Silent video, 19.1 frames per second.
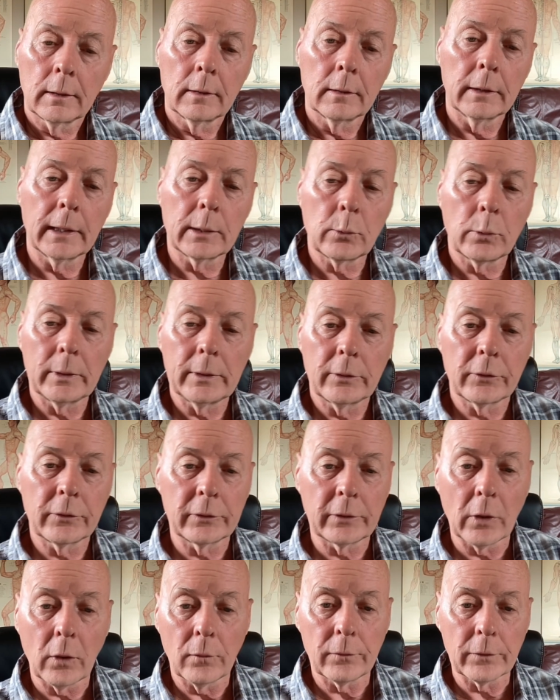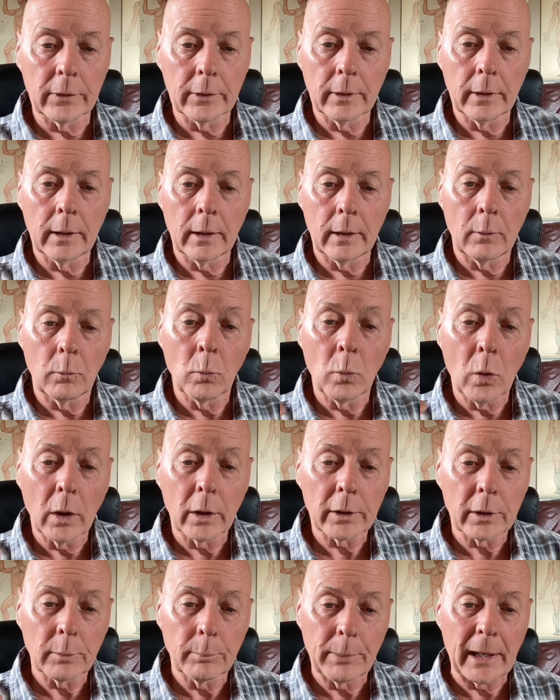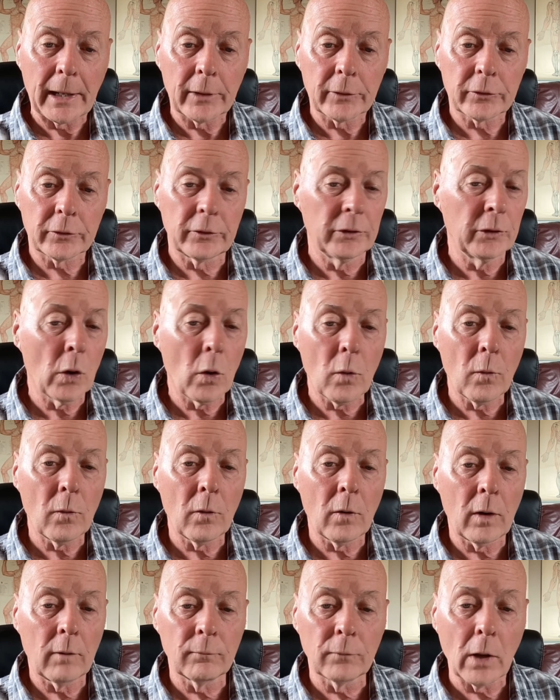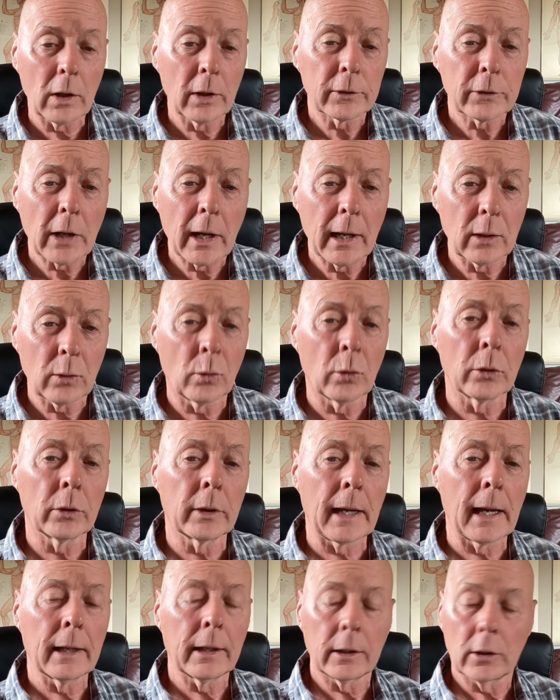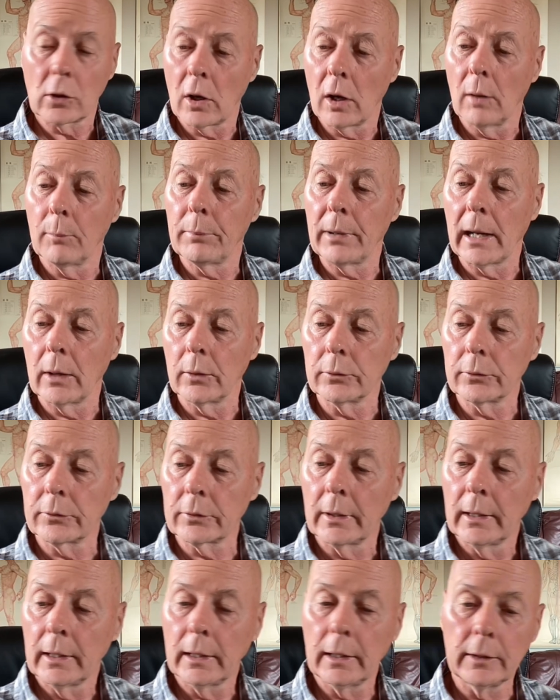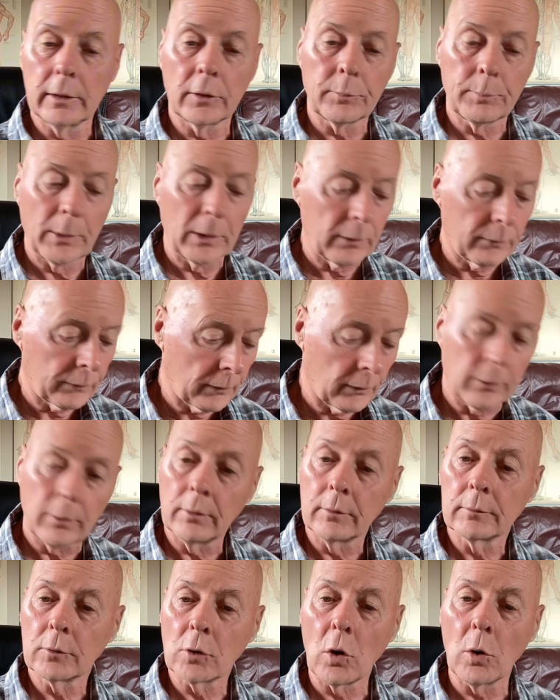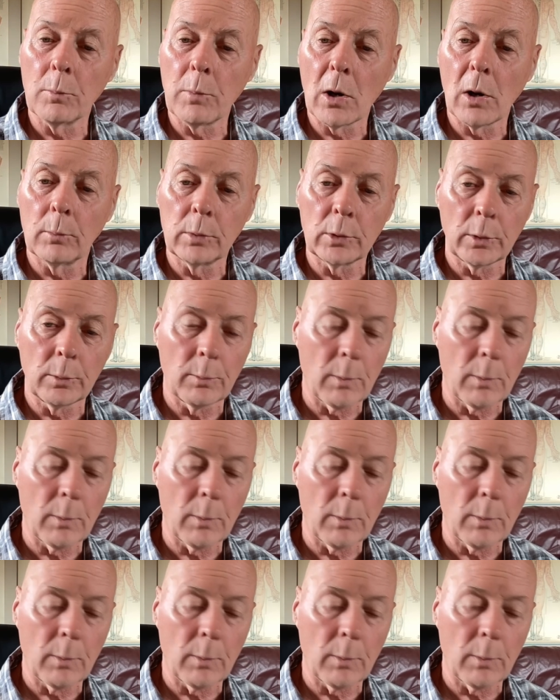Liquid silver, water-based, no volatile organic compounds in this beautiful cobalt blue